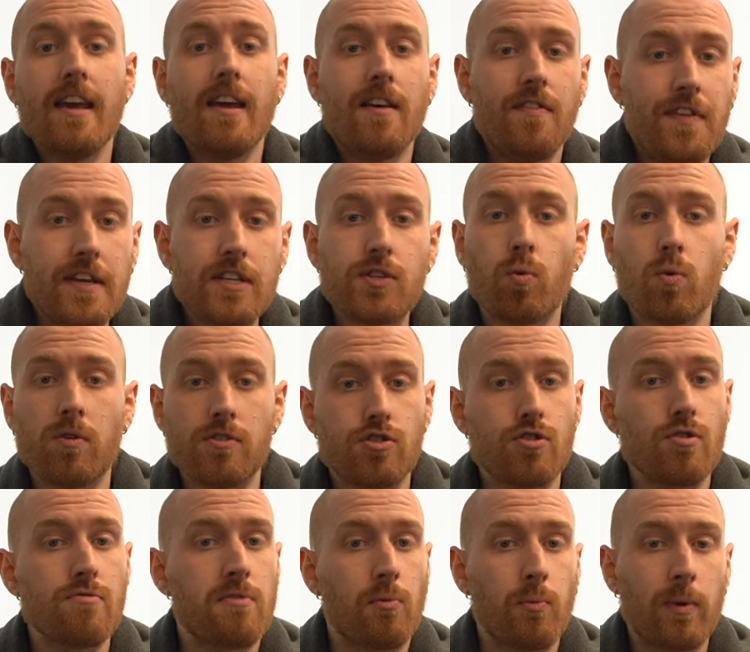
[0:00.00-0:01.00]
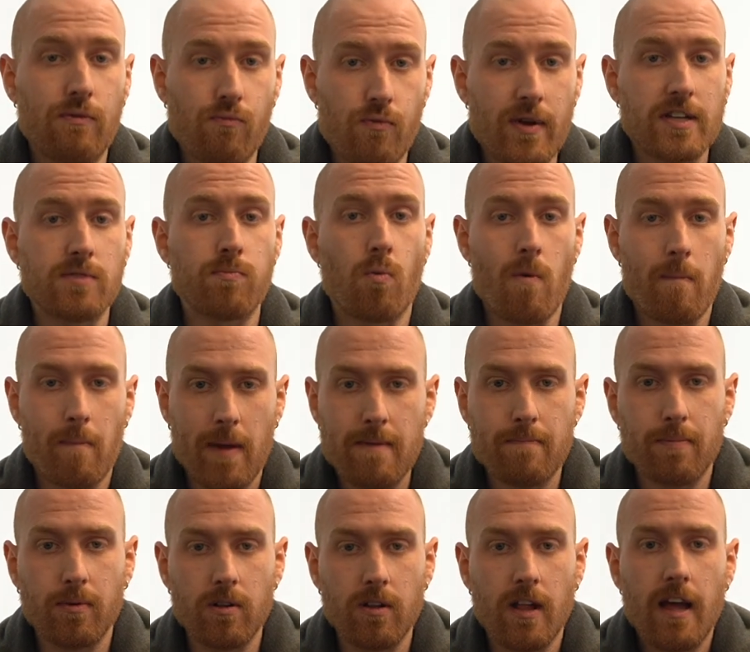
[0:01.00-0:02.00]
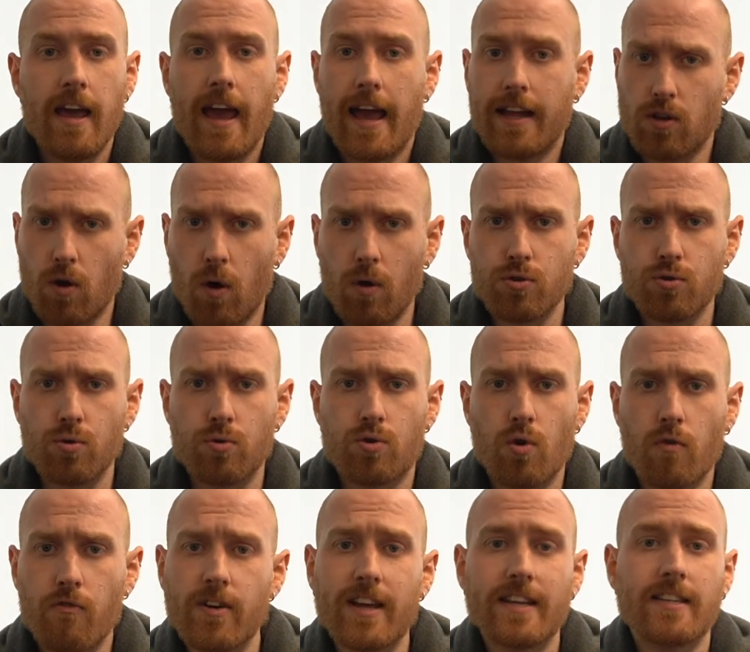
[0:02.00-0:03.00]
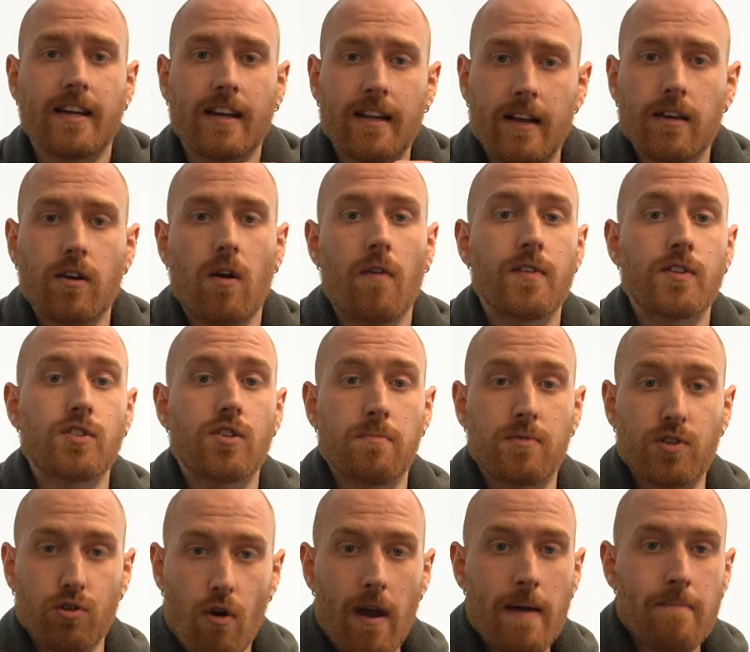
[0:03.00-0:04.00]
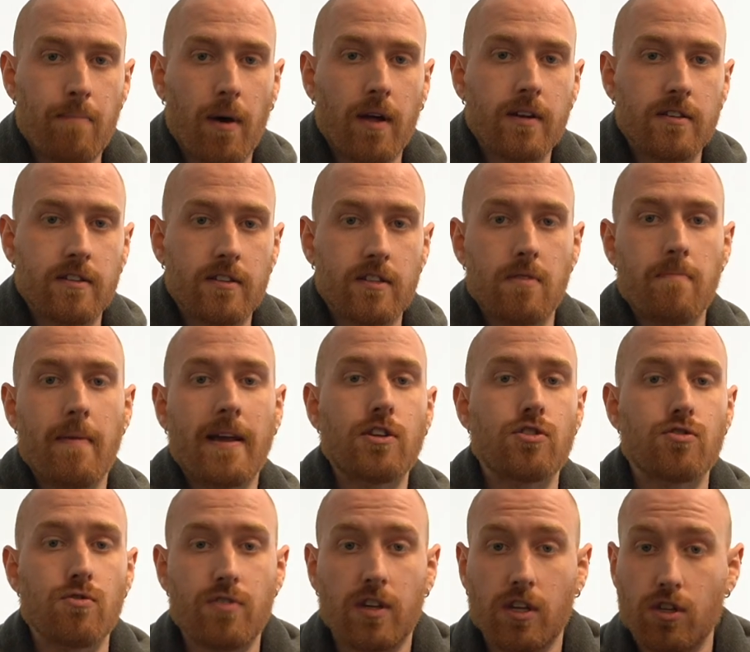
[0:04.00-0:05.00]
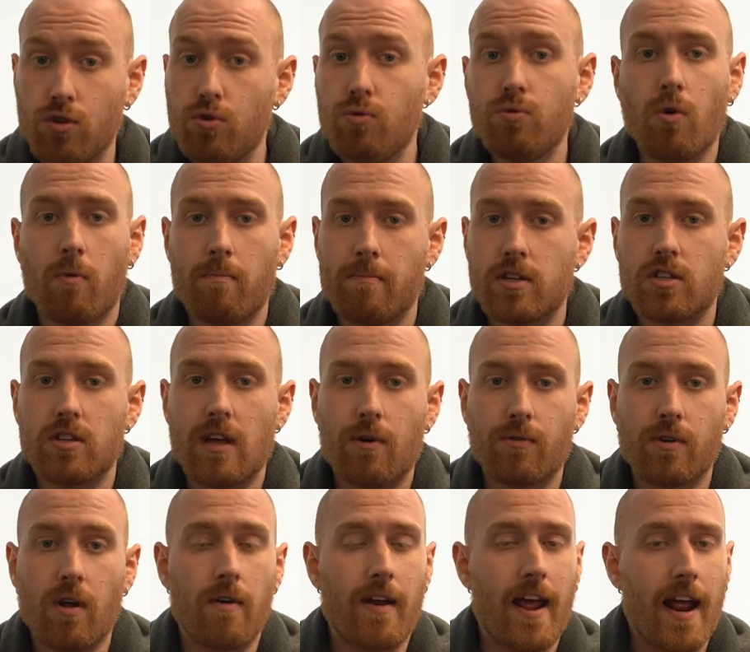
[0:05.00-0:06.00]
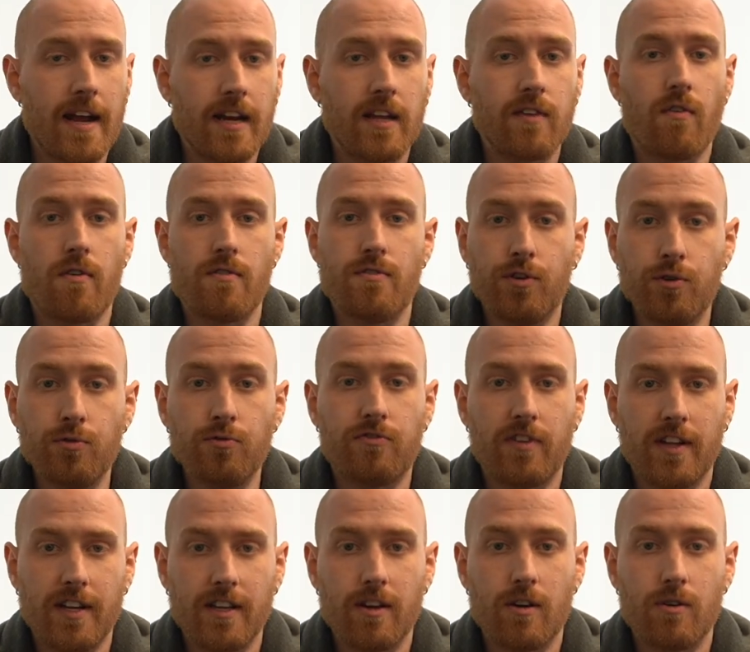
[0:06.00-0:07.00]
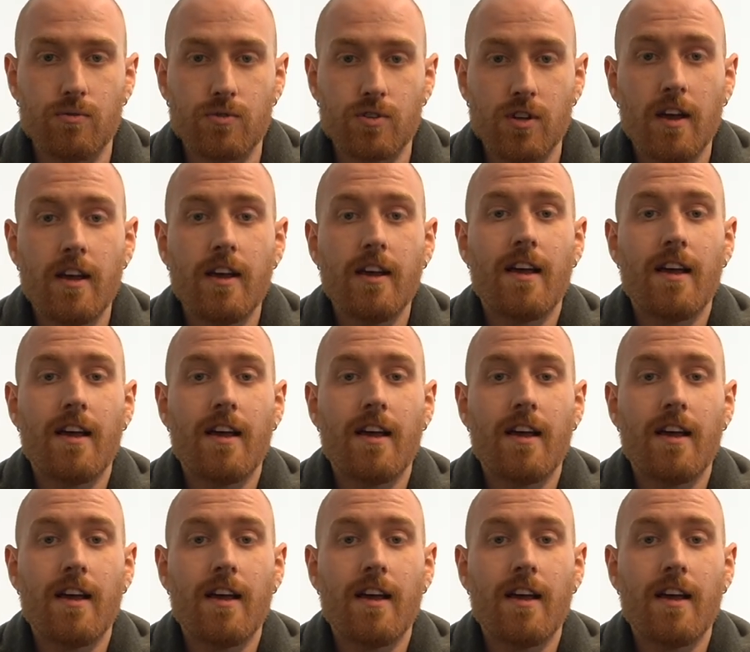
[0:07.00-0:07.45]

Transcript: This will ensure that we reach more people. And also, don't forget to click on the subscribe button to make sure that you don't miss out on any of our new videos.